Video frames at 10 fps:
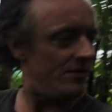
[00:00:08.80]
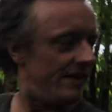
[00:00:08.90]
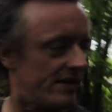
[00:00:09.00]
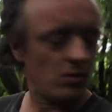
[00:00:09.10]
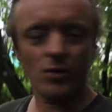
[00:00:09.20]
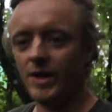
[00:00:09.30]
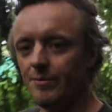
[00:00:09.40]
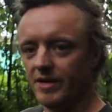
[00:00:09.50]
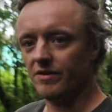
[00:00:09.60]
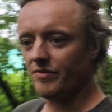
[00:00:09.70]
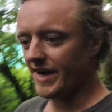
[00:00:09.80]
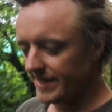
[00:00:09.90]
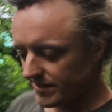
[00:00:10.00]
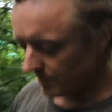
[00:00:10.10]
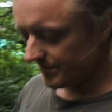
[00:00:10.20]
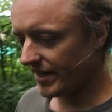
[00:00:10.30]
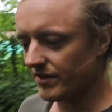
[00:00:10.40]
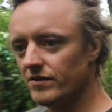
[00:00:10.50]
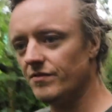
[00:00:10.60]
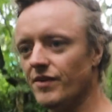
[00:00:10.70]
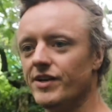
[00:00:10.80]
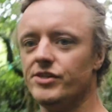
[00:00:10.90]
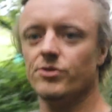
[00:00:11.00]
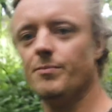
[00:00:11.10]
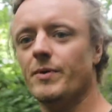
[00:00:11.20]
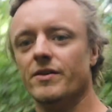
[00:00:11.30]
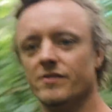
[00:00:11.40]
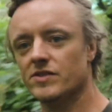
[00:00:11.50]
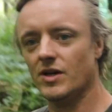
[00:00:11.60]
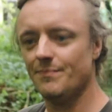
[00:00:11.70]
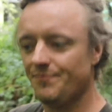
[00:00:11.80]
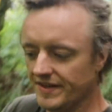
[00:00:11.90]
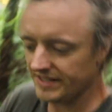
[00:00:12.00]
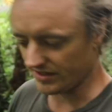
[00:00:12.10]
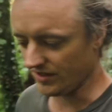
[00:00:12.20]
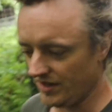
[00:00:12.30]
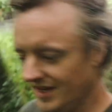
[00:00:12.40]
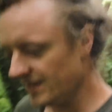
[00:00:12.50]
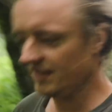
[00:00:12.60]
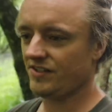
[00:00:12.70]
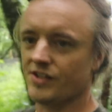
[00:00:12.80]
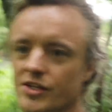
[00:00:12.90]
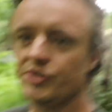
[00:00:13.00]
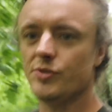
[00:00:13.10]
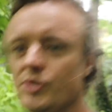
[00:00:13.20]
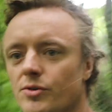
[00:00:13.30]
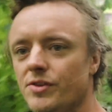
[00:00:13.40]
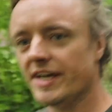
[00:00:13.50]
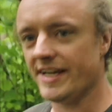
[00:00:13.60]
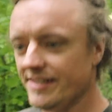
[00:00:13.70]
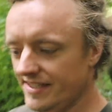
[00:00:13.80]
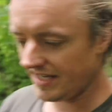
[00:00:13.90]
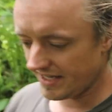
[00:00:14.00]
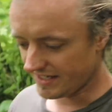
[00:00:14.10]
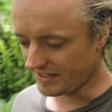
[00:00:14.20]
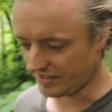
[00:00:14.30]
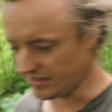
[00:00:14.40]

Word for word: we've had quite a bit of rain come down in a very short period of time. So it's gonna do two things. It's